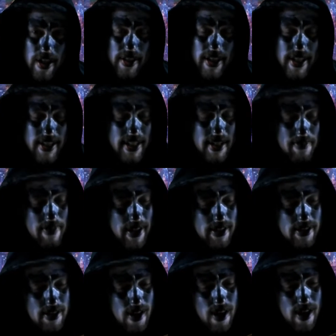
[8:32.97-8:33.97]
Disney,
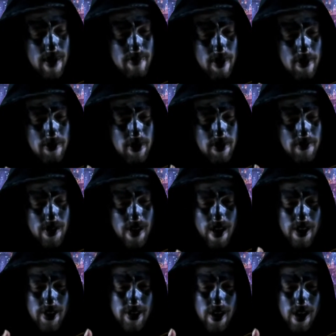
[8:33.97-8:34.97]
Pixar, both of
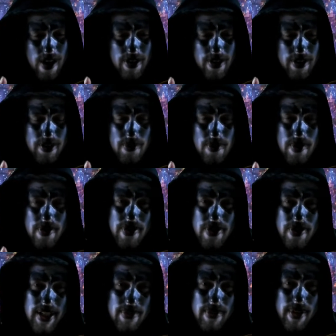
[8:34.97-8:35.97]
y'all are doing
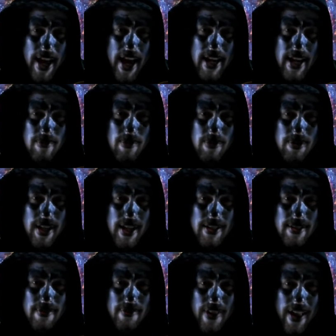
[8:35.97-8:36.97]
things with animals
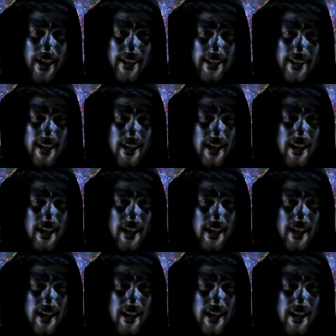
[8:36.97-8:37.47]
as of late,